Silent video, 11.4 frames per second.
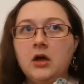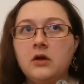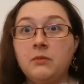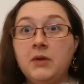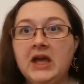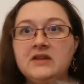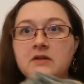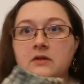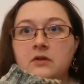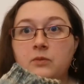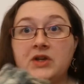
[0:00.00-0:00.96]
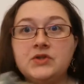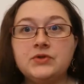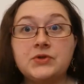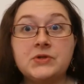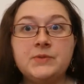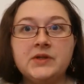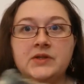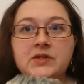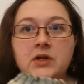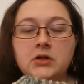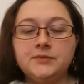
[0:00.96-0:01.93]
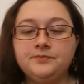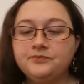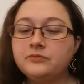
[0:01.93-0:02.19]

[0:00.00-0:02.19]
compared to the West Yorkshire Spinners yarn.